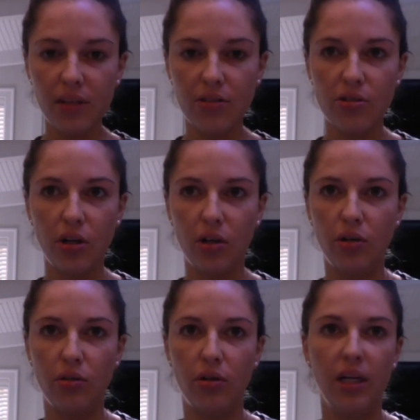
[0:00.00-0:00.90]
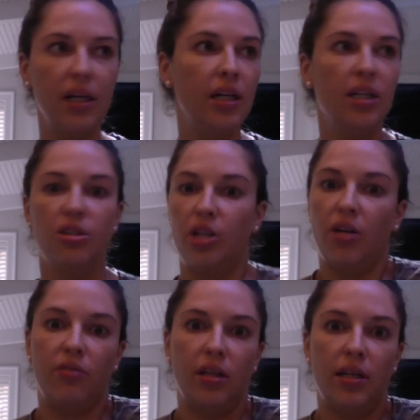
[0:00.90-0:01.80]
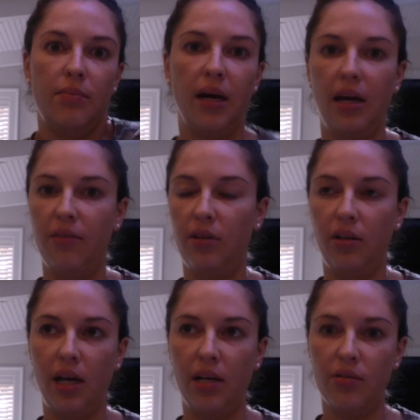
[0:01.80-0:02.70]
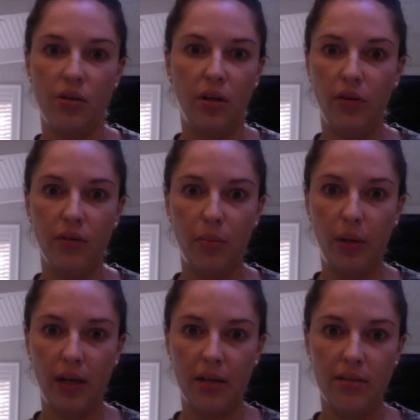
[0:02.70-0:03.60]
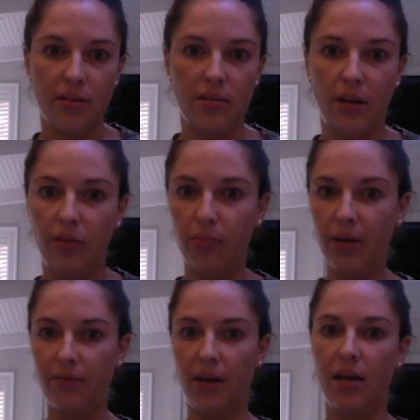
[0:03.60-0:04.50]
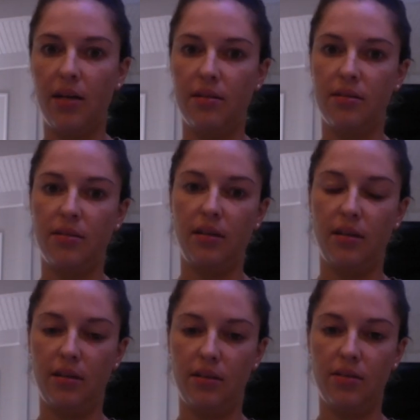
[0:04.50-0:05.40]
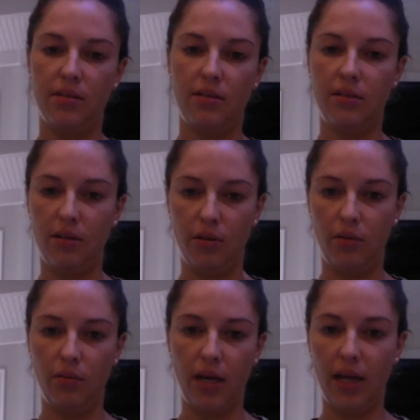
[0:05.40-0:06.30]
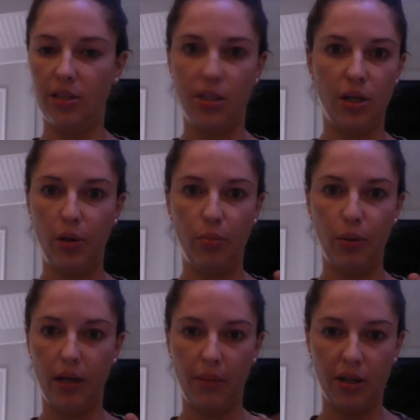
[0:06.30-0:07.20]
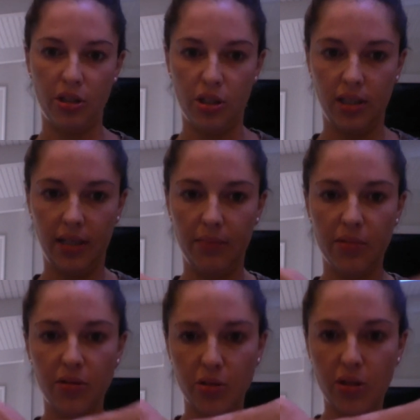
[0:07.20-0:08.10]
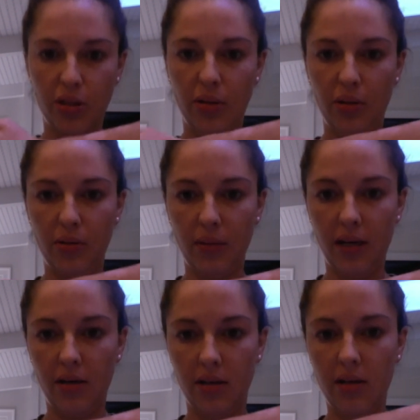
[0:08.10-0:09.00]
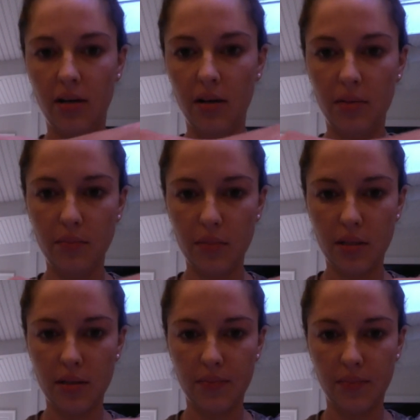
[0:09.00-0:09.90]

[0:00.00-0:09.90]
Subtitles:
So generally, my vitiligo is all over the place. It's all over my face. It's, head to toe pretty much. So I'll show you my arms.